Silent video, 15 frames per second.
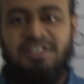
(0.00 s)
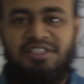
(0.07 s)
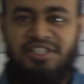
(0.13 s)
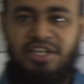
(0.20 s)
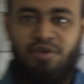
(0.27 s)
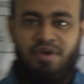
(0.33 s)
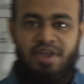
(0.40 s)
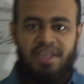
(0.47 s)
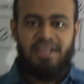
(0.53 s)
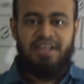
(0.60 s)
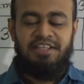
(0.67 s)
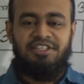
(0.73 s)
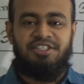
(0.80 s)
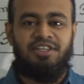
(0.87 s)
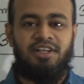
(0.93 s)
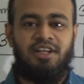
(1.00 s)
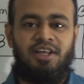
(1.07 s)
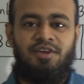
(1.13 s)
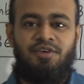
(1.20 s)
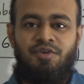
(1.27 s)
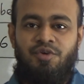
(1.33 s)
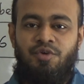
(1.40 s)
See you again
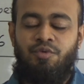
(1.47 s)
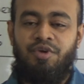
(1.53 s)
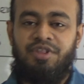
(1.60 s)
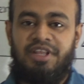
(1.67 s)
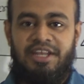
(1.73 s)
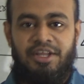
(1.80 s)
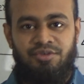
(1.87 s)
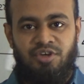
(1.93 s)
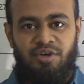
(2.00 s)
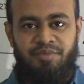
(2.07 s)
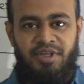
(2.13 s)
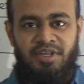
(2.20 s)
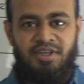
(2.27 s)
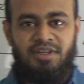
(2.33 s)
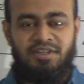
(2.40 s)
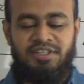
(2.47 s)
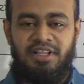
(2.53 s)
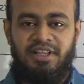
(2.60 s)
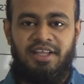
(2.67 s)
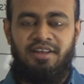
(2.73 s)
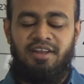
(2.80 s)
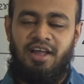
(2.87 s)
inshallah with a new topic. Till
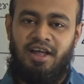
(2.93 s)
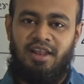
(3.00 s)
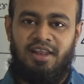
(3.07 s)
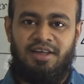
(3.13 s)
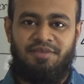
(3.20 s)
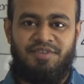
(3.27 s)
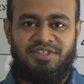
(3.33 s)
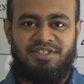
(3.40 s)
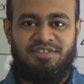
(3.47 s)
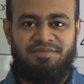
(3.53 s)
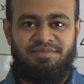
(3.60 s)
then, Allah Hafiz.